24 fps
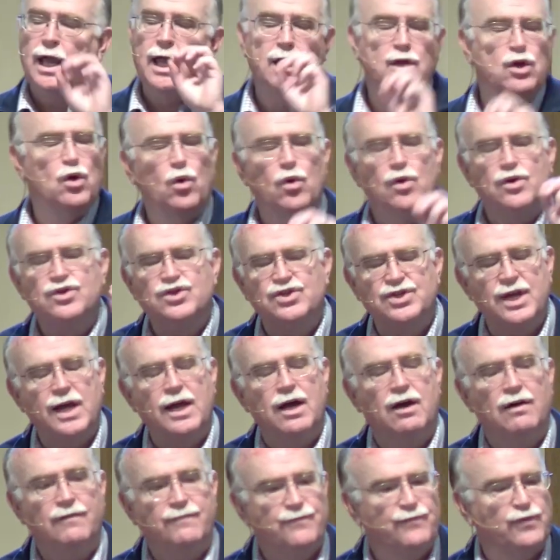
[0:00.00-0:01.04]
free
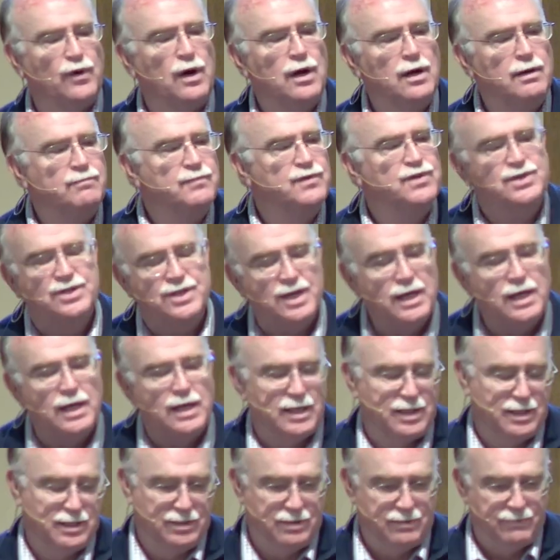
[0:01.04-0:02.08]
yourself from
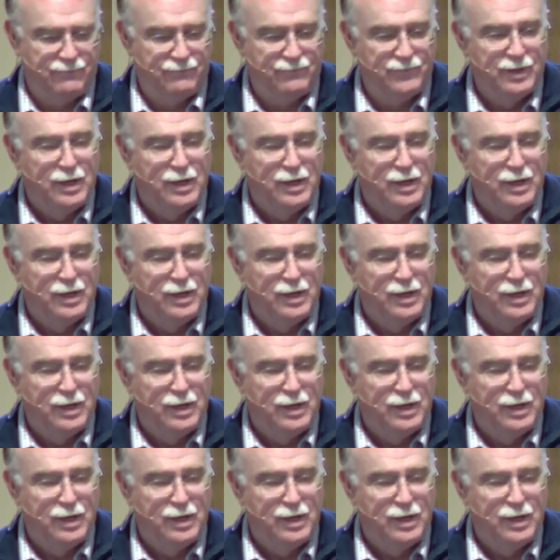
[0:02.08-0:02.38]
sin.